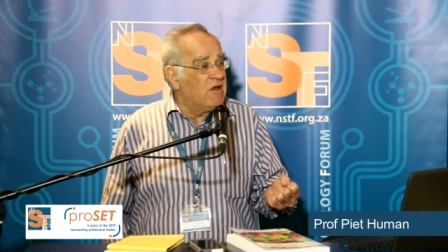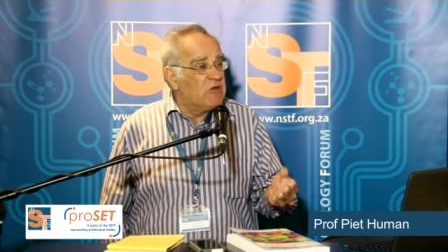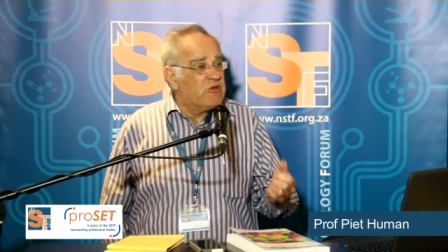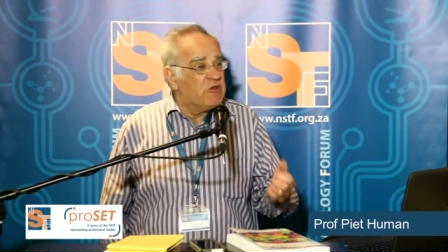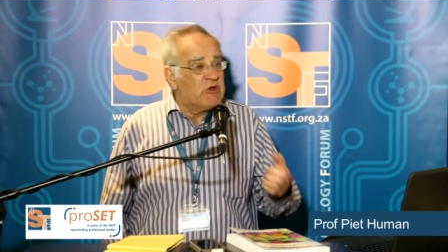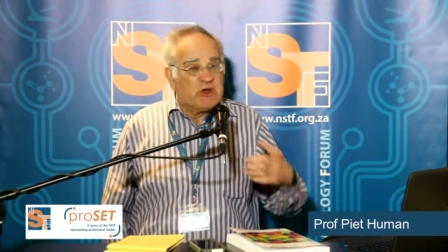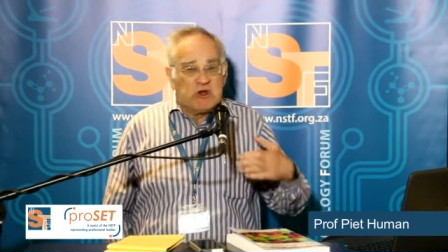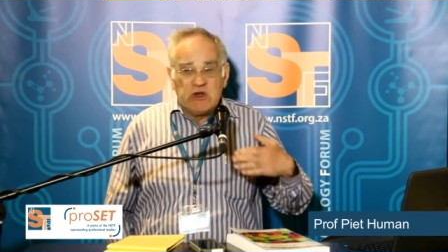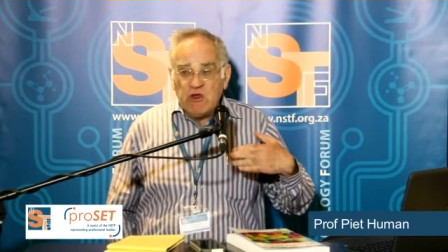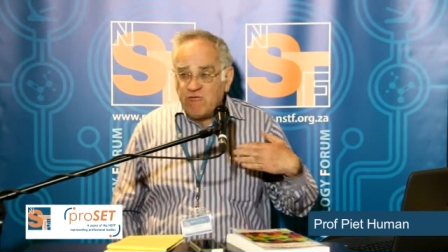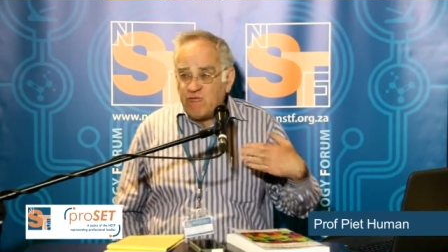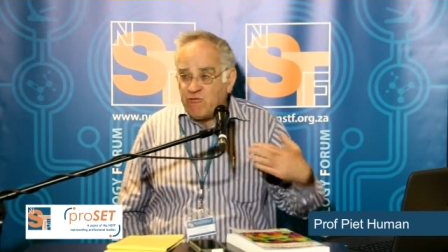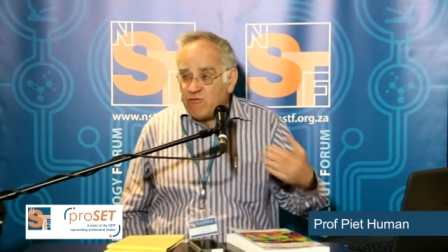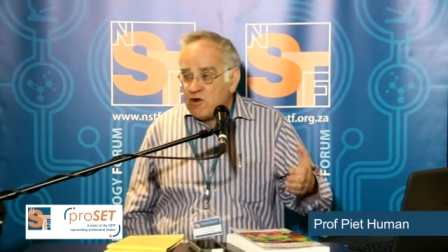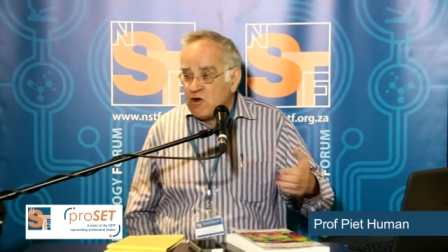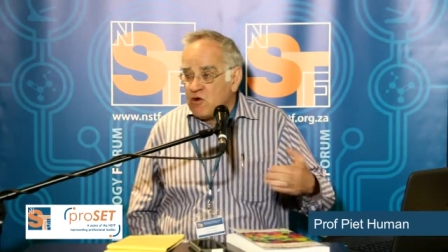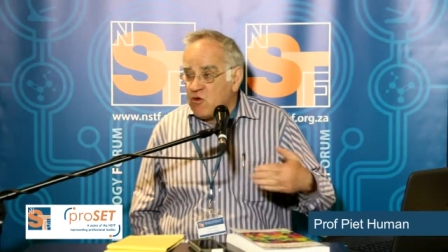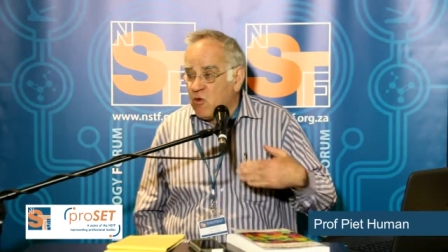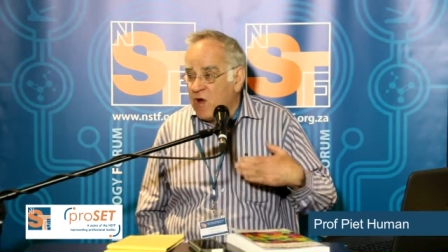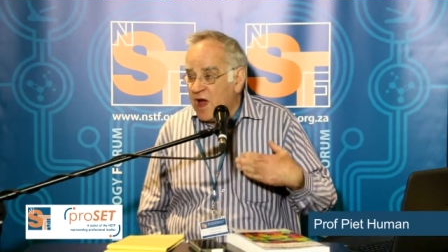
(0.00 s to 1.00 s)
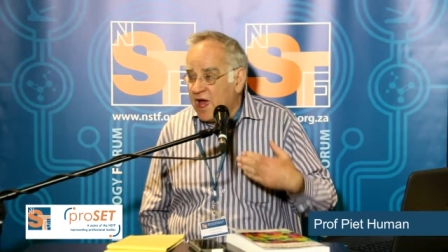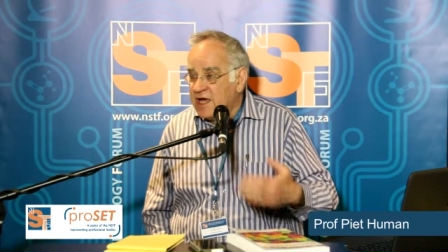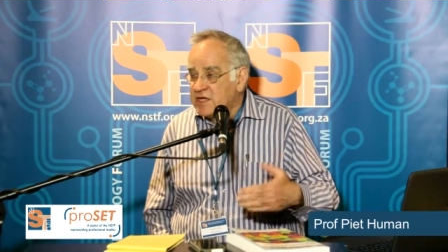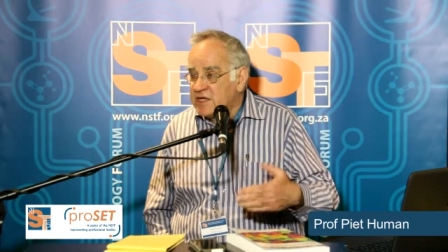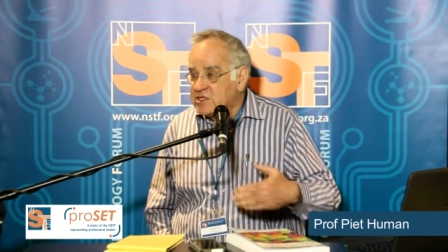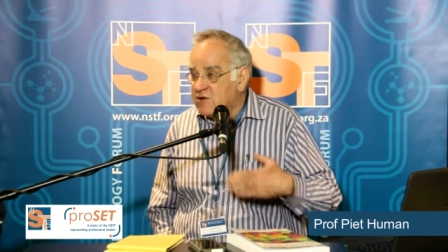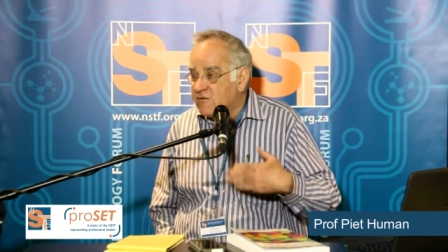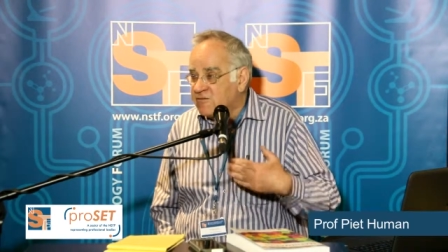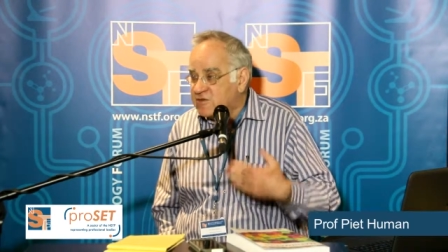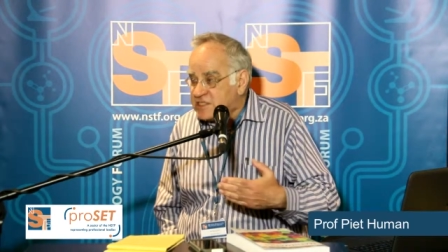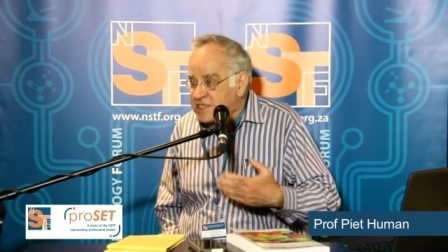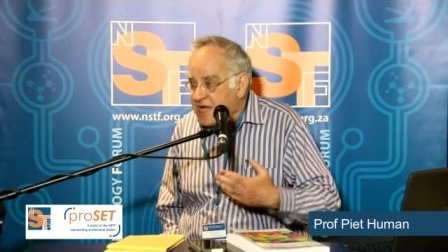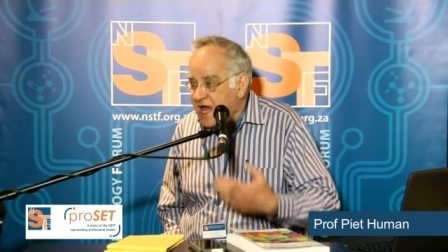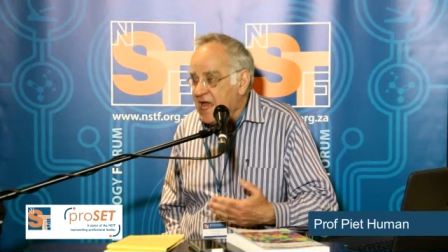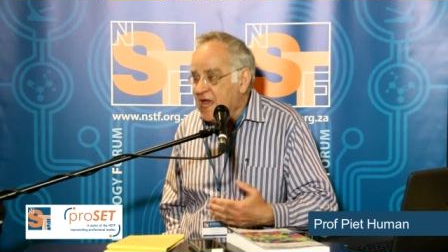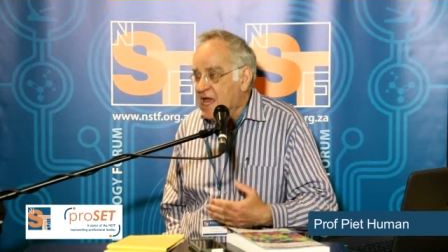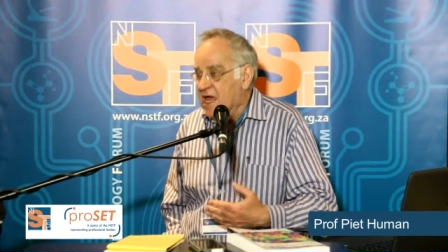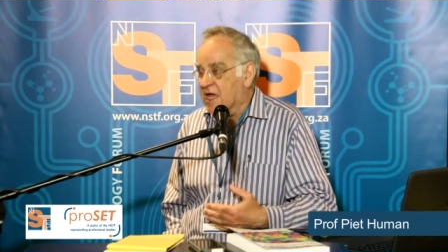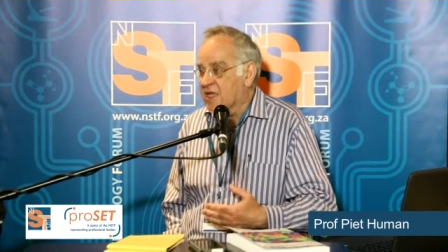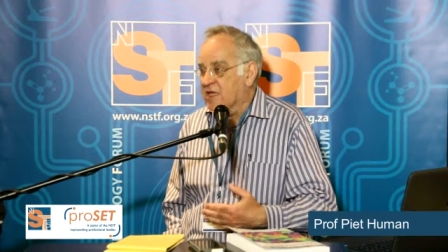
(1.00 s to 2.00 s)
the different ways of
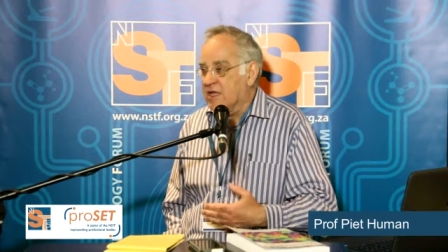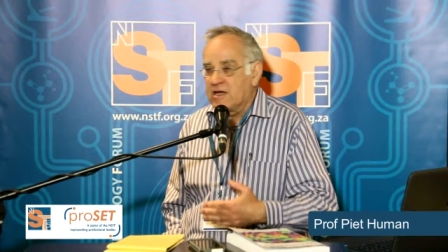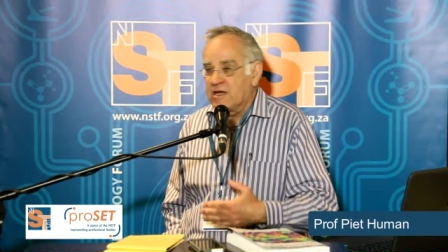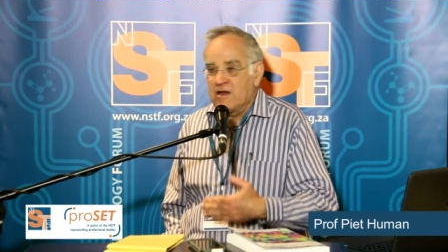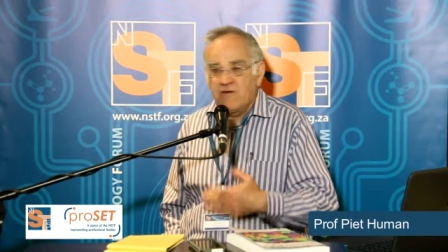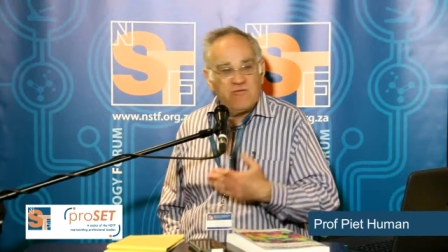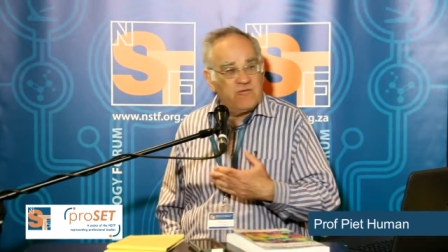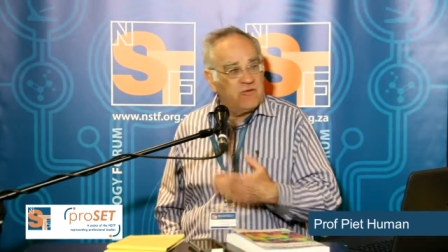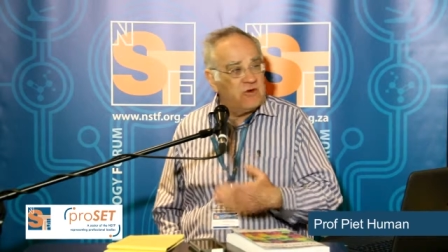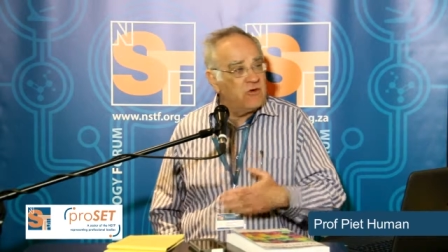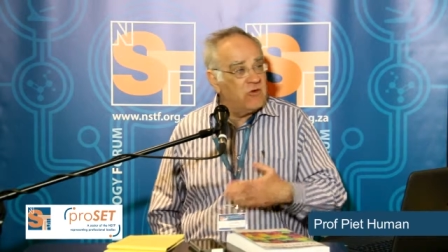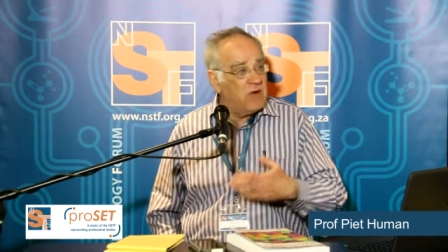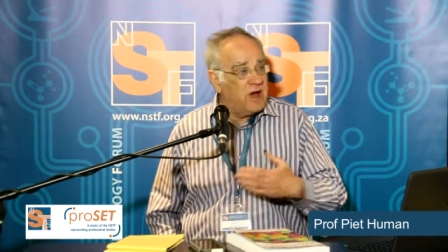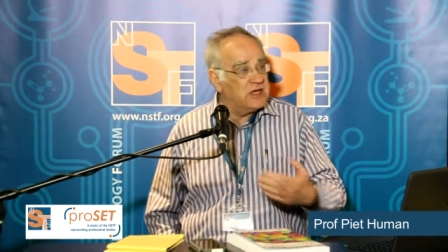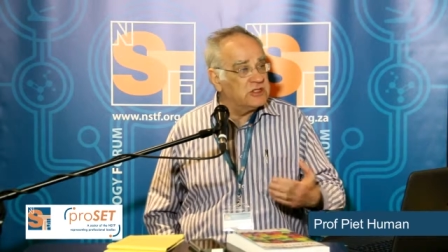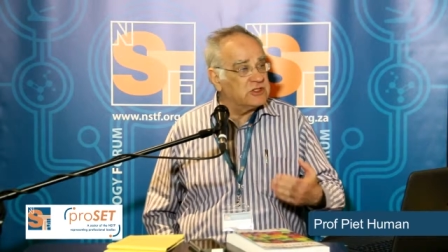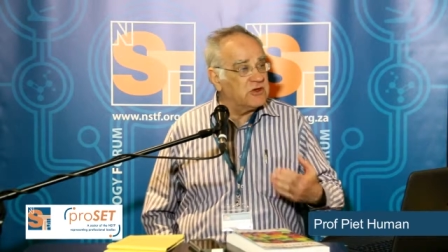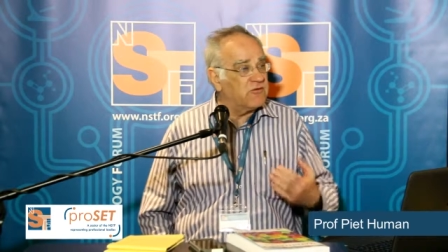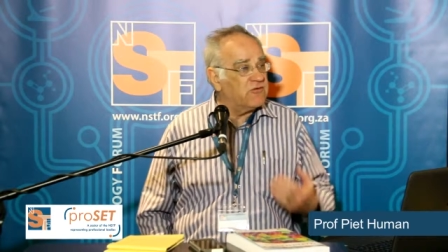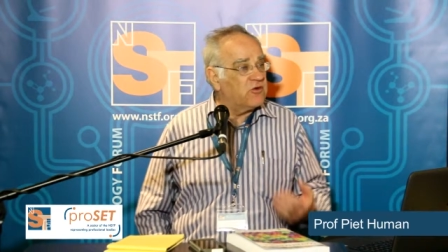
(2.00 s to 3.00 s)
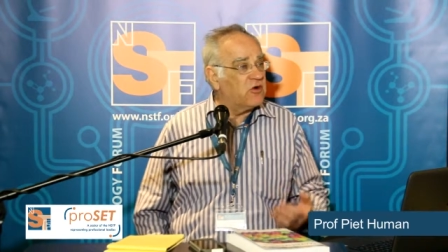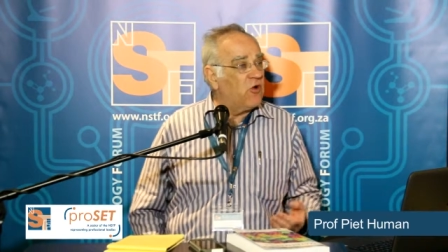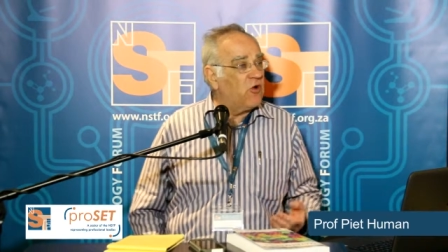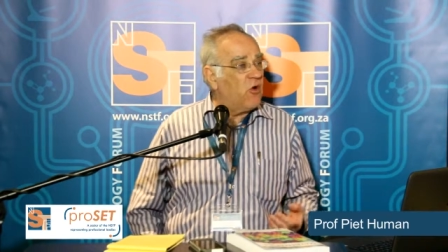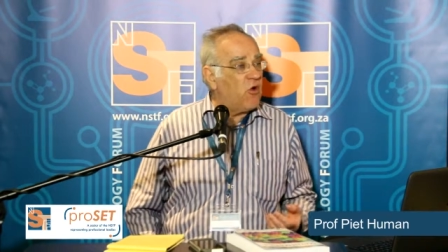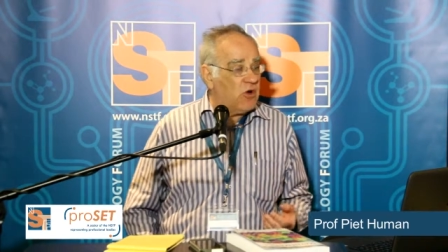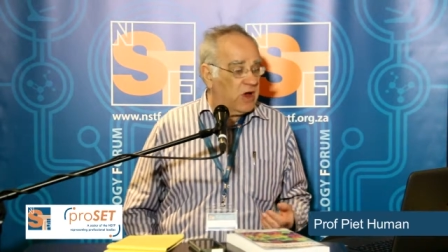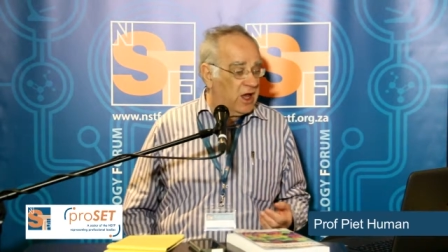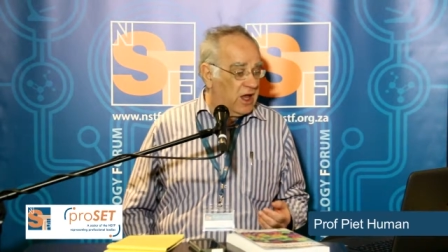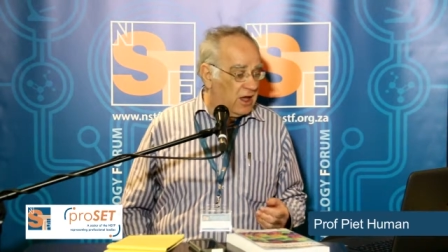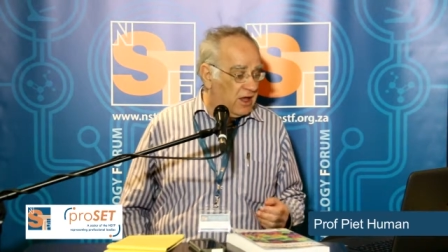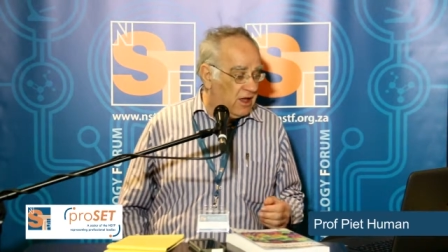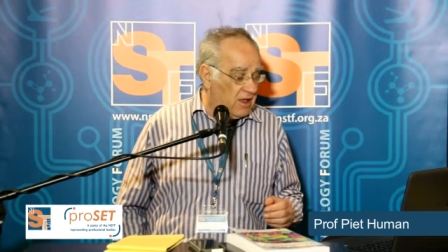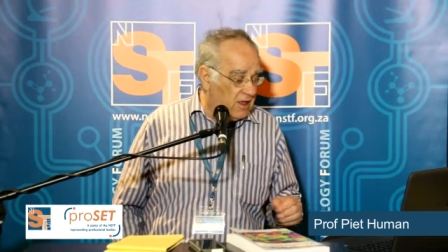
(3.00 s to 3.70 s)
saying, the different ways of talking